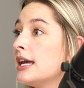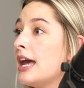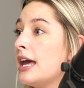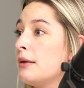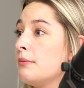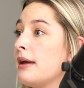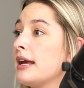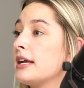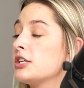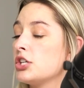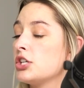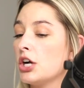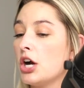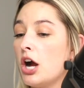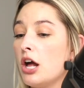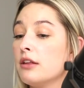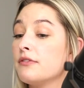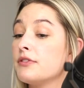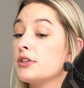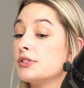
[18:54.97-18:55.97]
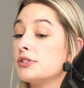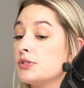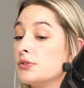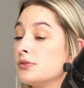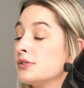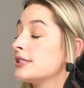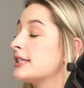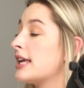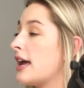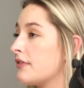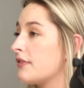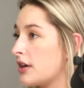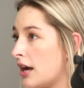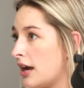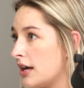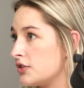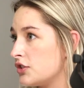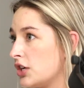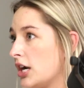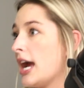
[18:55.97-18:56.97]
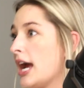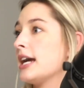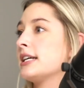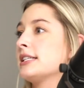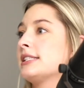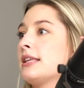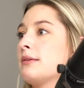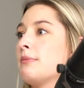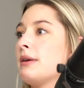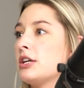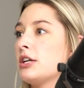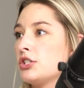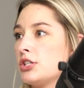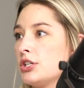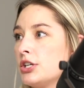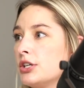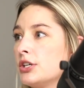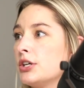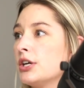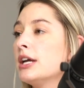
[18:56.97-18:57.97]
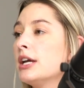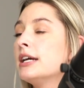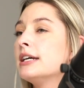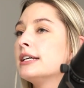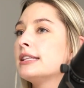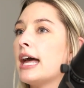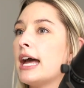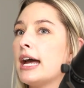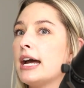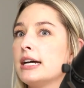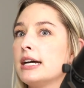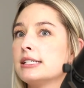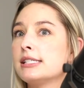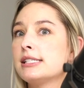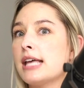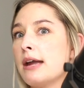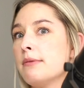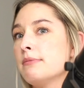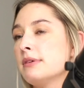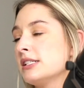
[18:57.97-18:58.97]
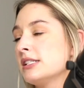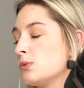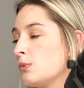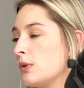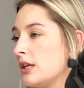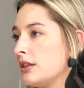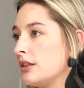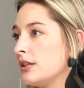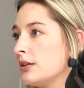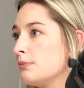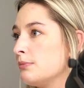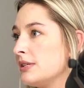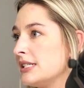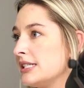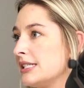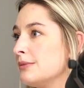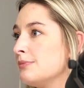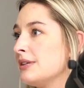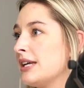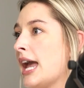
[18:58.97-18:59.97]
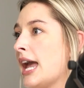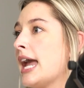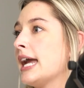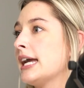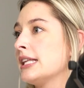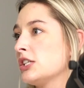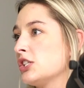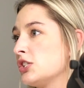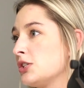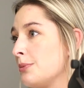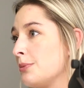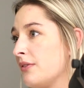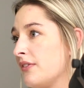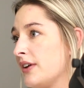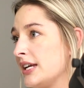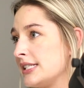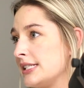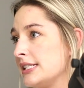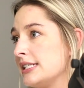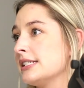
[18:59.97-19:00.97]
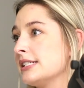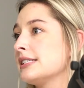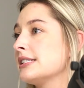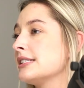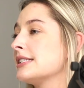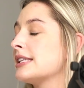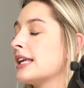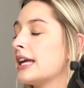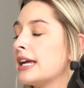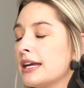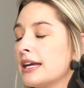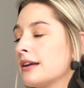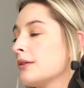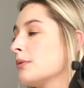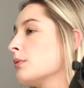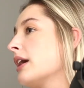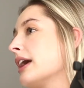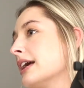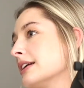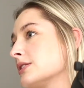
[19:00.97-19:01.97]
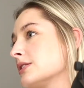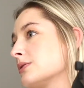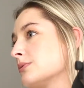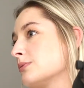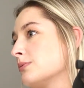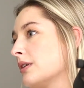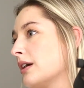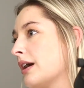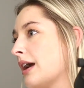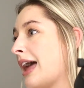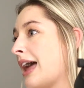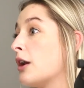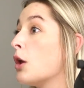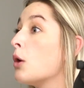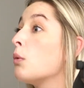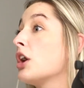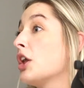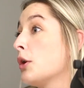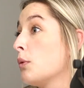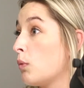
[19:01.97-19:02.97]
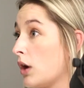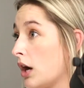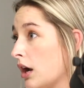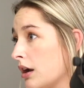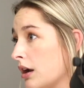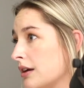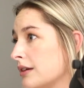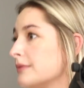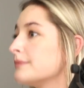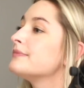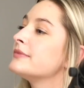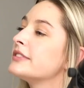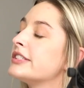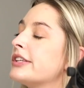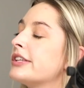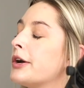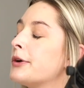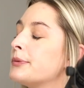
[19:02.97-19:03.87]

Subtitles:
and makes sure all of the students have contracts. They make sure that assignments with the BCBA and the supervisees is it's going to work. So